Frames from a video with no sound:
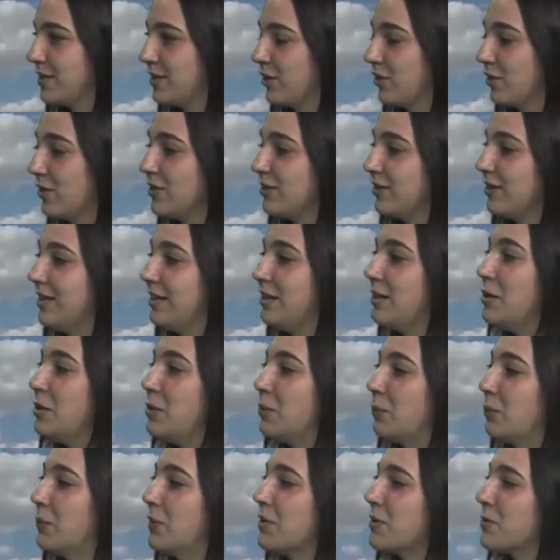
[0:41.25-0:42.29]
Currently
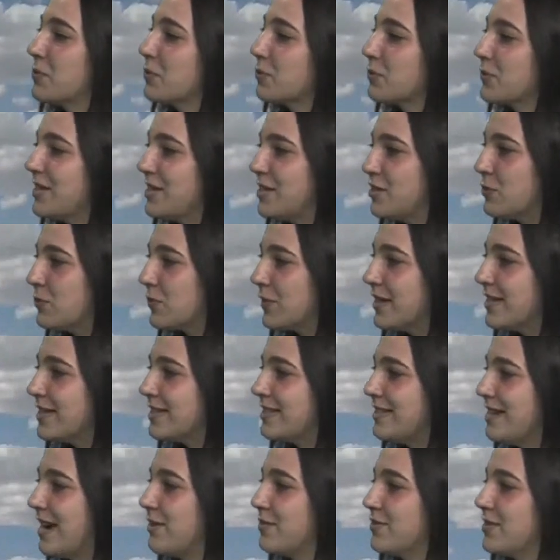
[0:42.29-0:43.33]
103 degrees
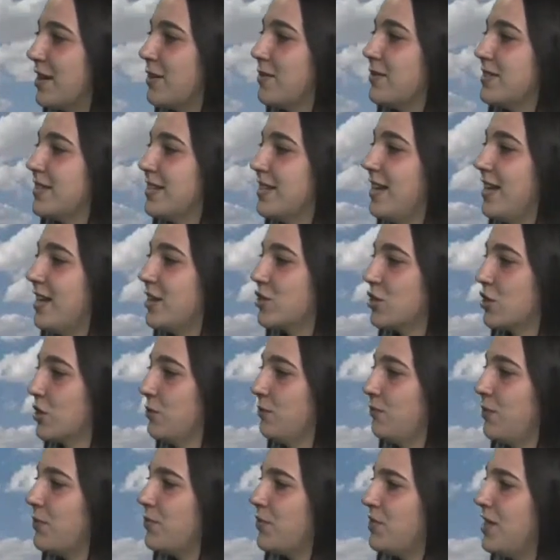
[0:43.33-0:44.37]
downtown San Angelo,
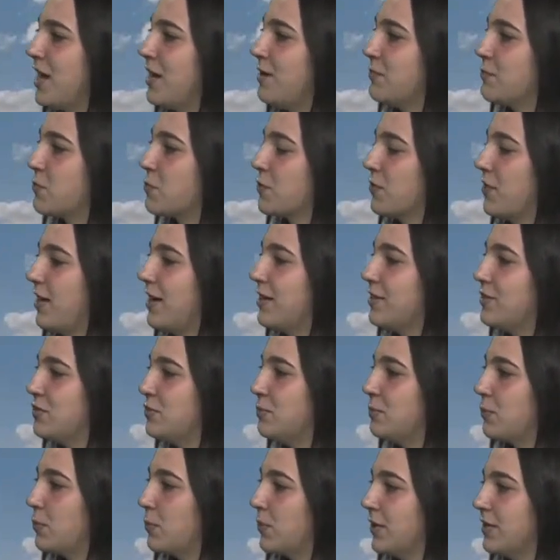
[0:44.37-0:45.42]
58 for that
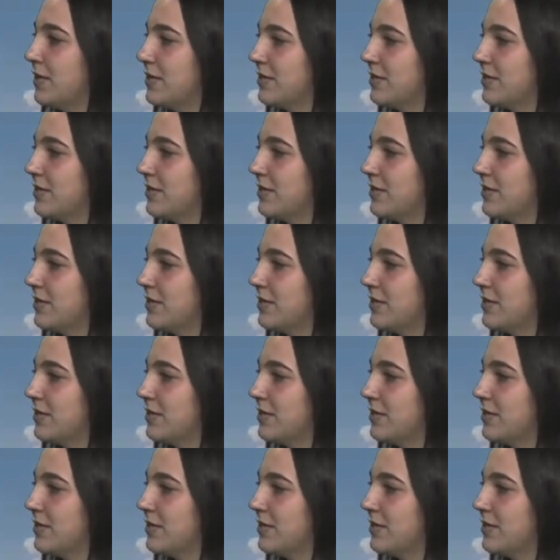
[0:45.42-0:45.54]
dew point.